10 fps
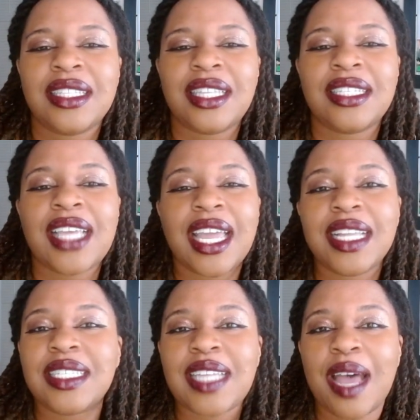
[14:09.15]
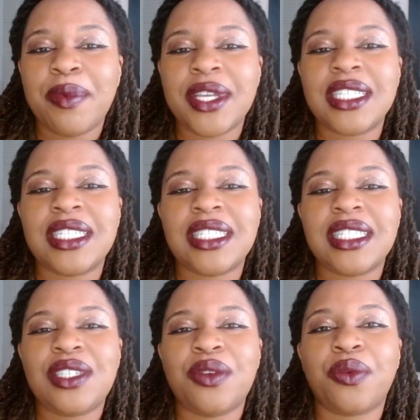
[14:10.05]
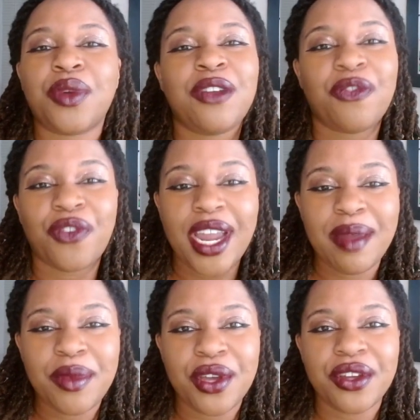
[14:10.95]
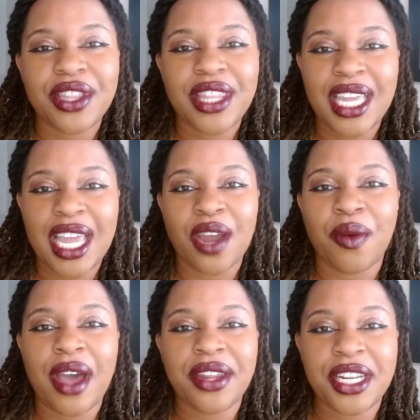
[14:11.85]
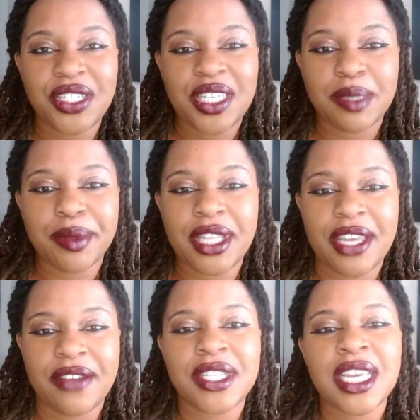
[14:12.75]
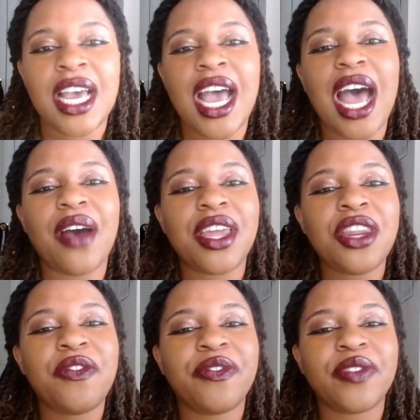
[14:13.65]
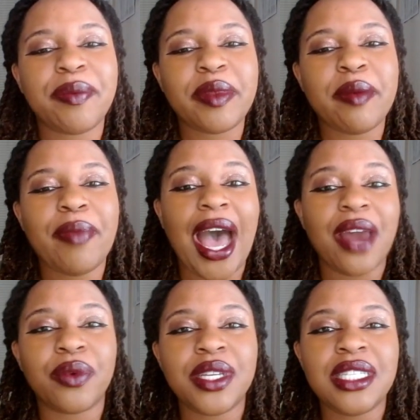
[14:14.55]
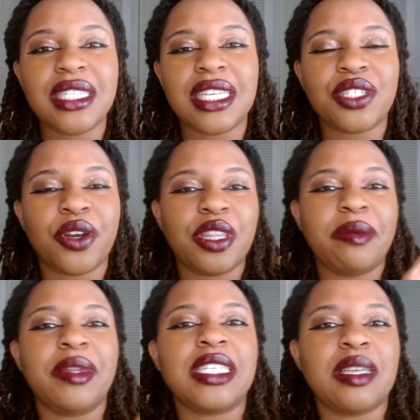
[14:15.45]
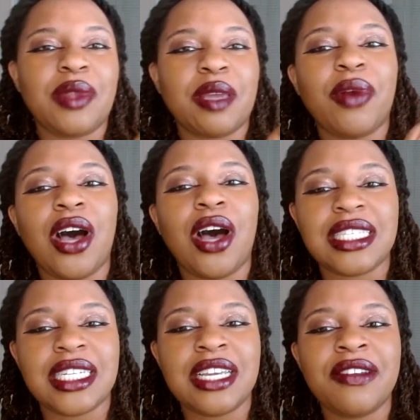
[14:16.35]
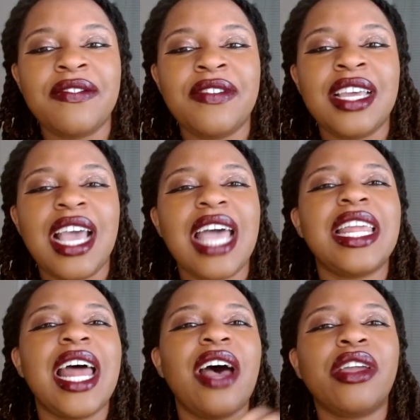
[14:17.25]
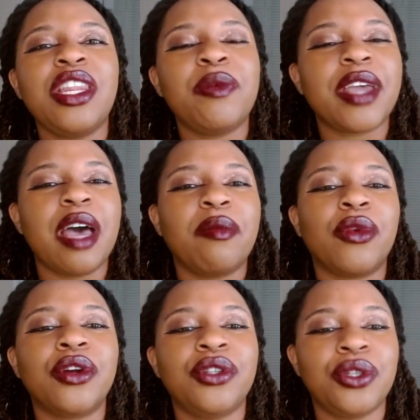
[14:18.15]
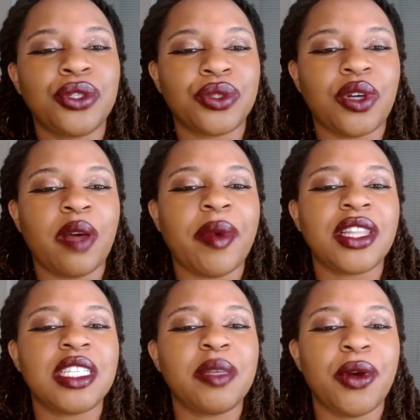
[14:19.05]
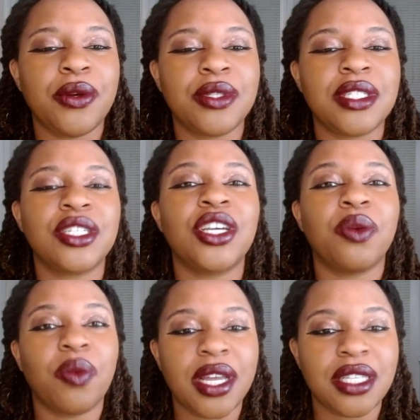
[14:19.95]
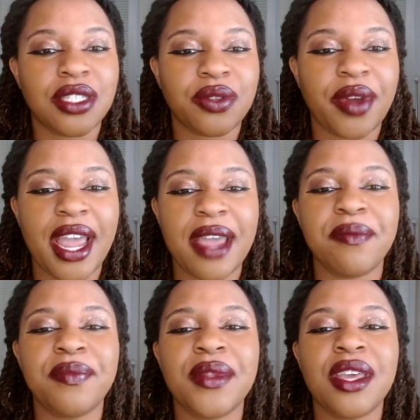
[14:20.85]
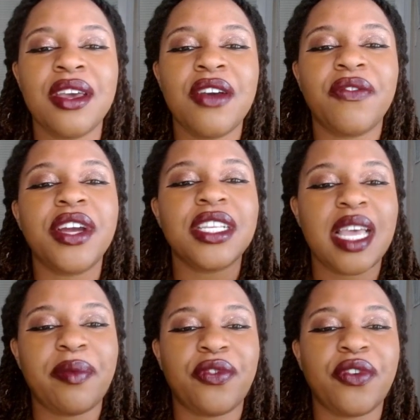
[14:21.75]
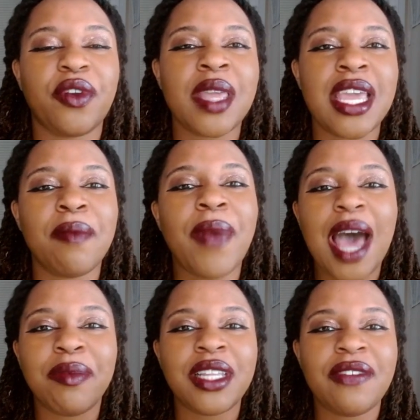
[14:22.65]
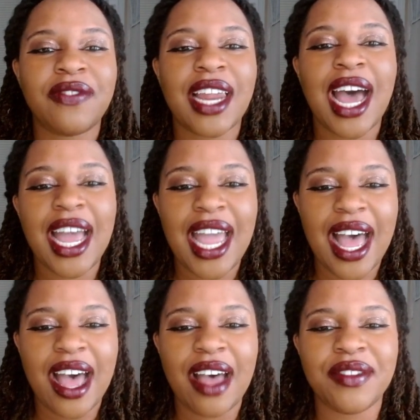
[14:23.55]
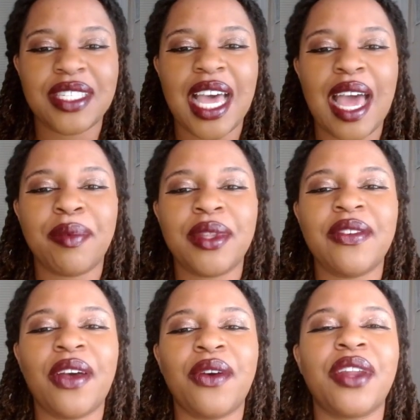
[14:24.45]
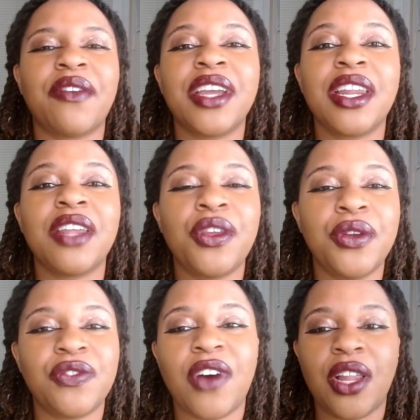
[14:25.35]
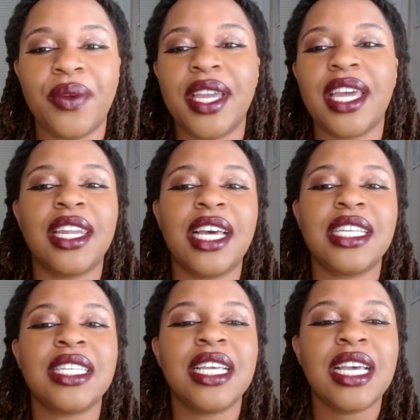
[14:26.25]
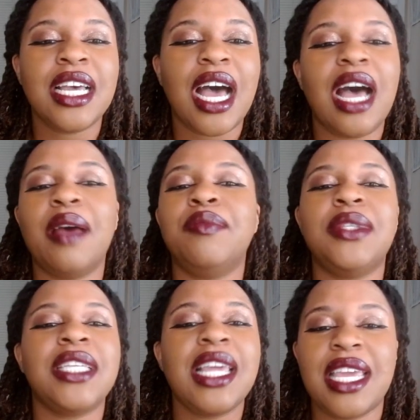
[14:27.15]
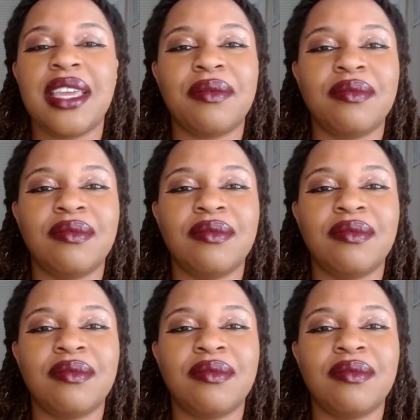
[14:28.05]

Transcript: The second step is to reframe your thinking around each of these beliefs. How can you flip the bad ones and turn them into something positive? And then how can you become more neutral about the supposed good ones, right? For example, for me, a bad belief that I have is that I believe I will never get a huge following unless I'm skinny.